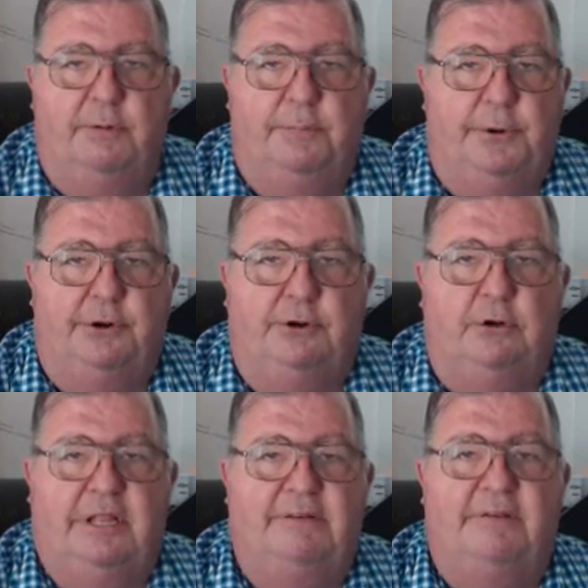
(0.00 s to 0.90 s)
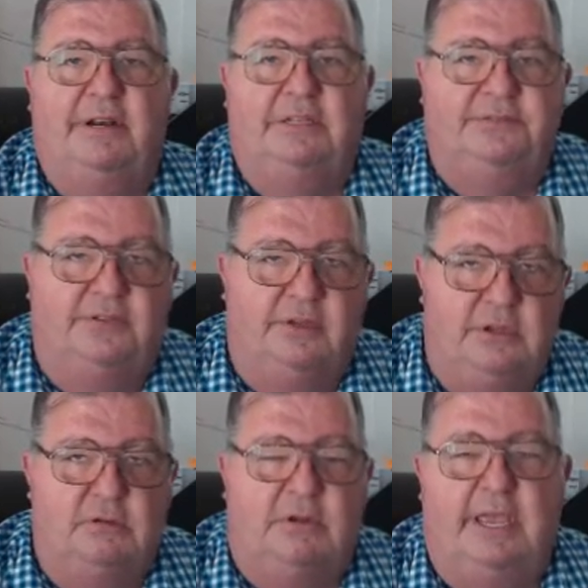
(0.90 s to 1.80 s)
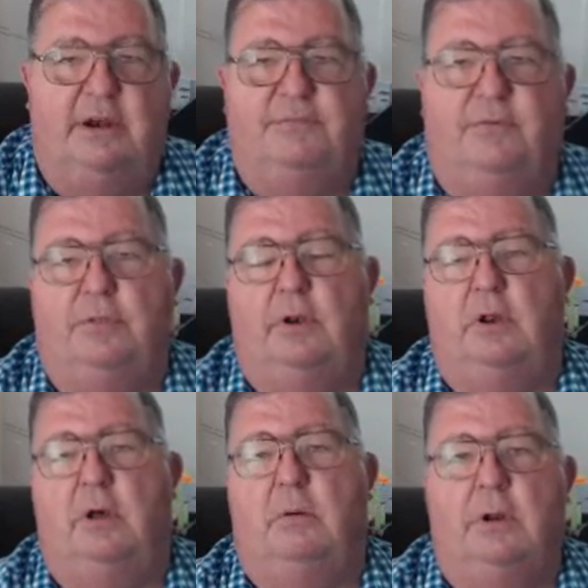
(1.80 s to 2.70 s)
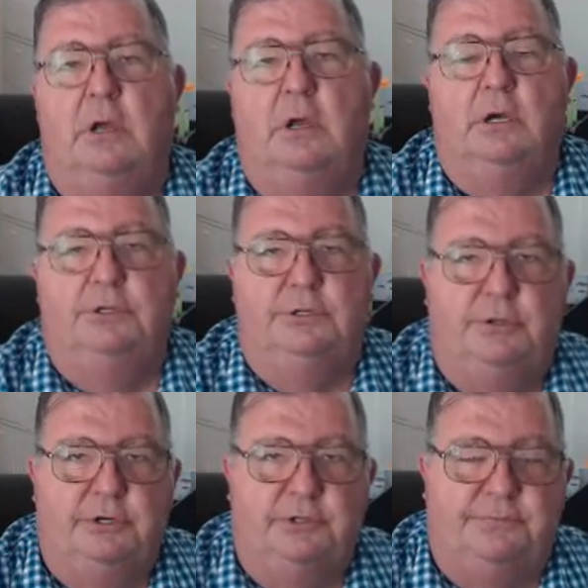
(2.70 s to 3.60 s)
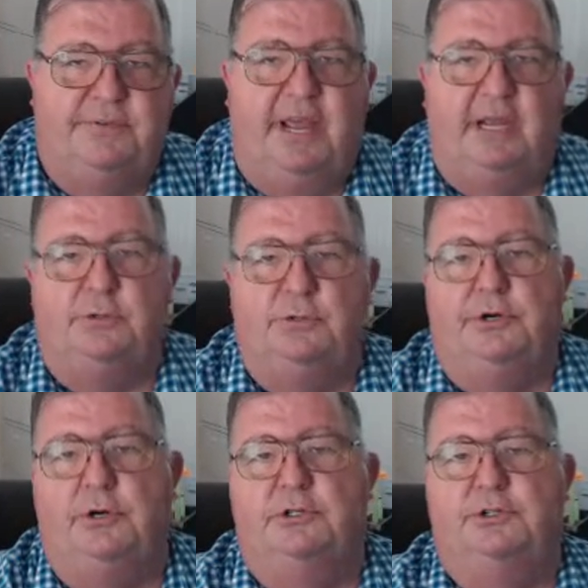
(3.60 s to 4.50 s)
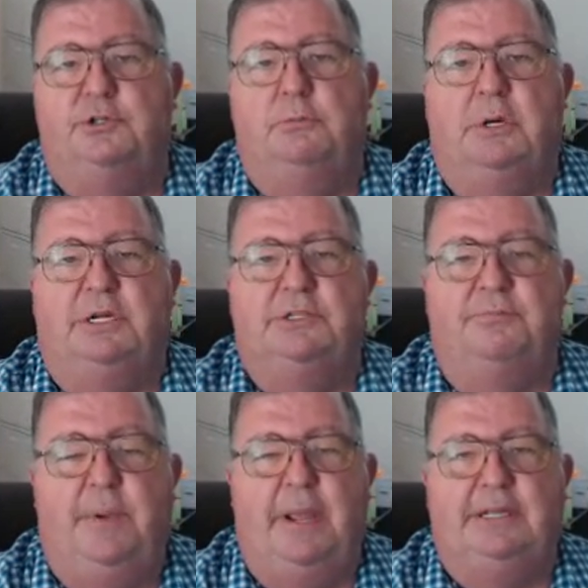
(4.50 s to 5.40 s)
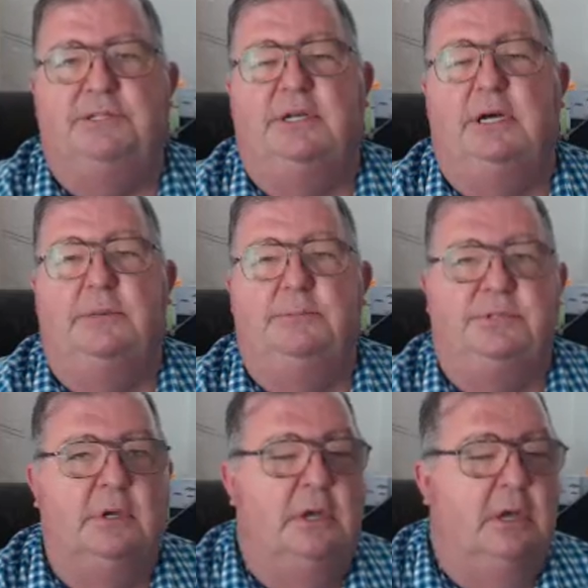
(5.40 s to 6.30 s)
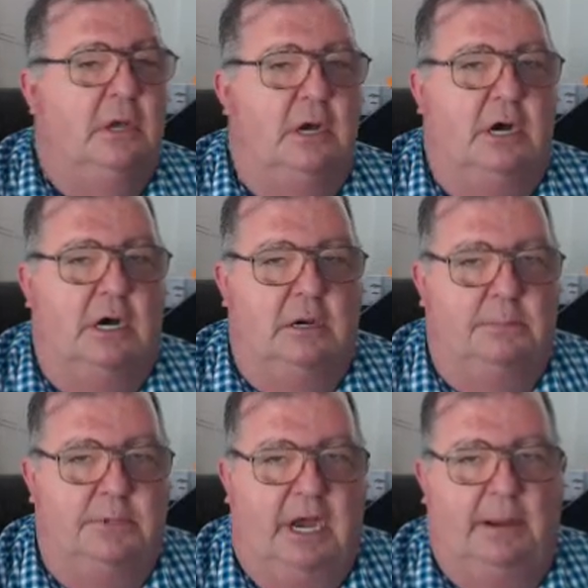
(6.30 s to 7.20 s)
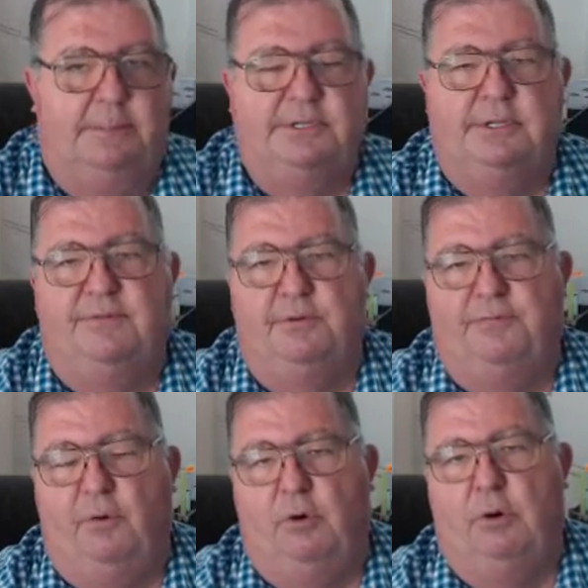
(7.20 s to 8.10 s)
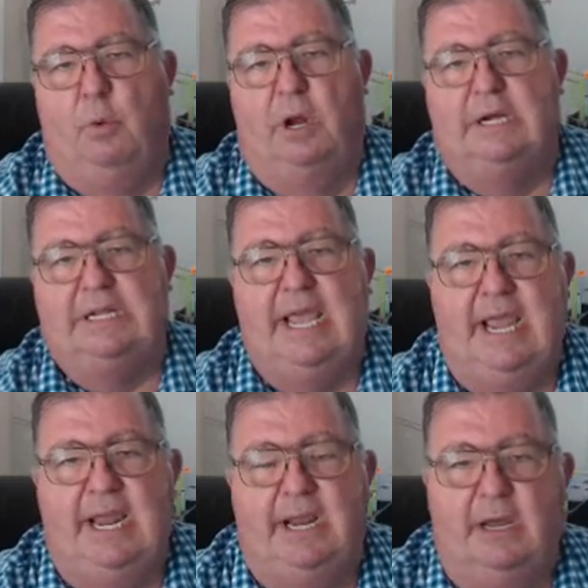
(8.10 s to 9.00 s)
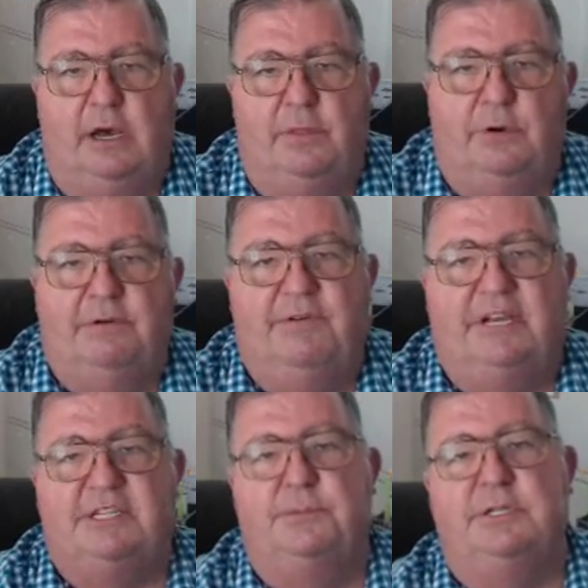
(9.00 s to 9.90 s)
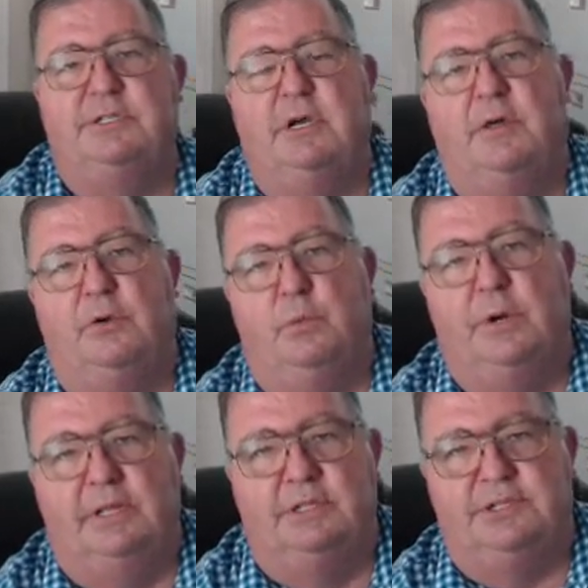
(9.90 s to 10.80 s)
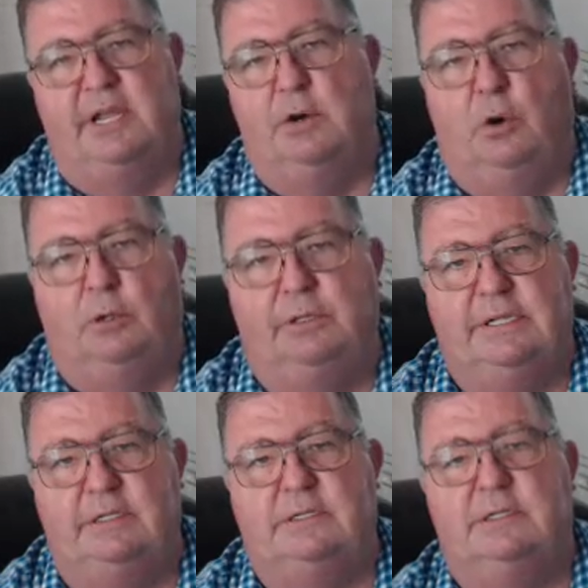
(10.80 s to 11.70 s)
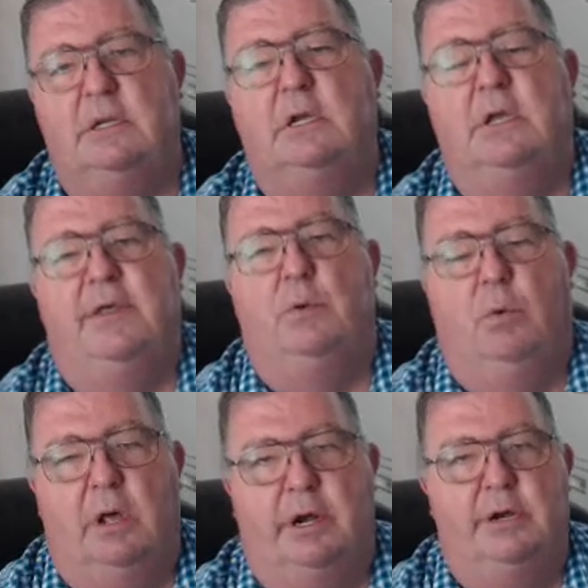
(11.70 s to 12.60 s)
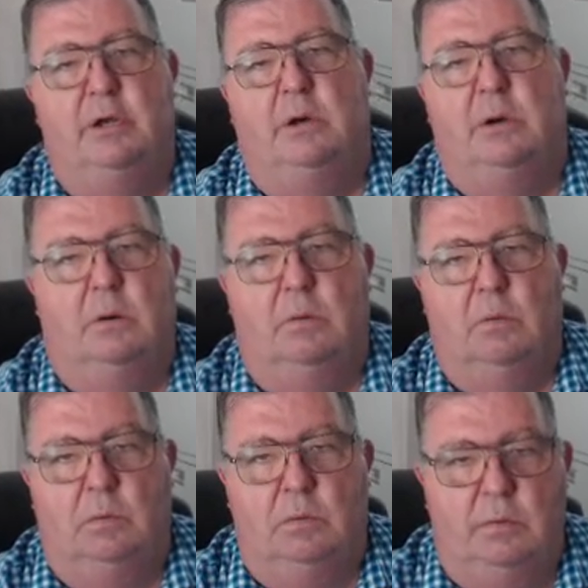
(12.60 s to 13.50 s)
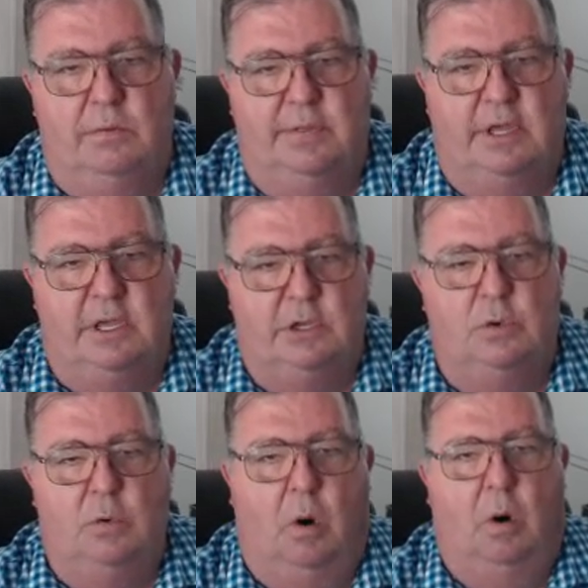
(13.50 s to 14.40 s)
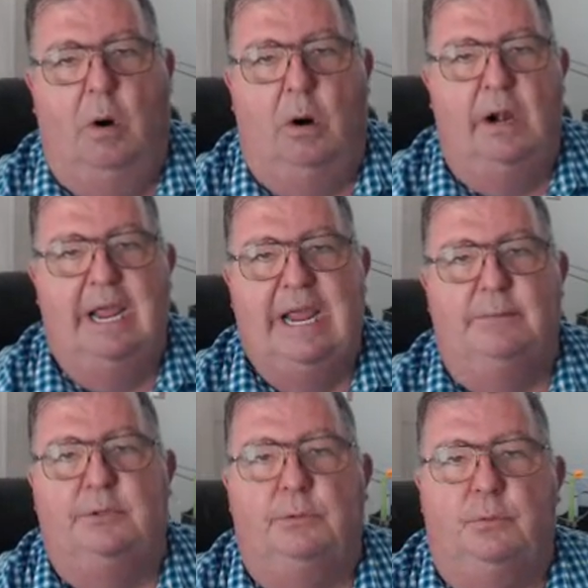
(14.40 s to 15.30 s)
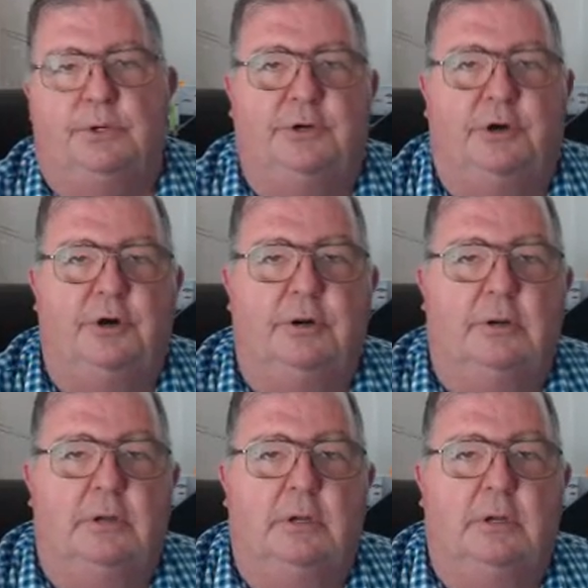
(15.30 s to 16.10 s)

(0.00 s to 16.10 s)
empirical evidence that you can afford the loan. 2 years of tax returns, 2 months of pay stubs, copies of your 401k, other investments, other real estate holdings. They want to know that you are able to return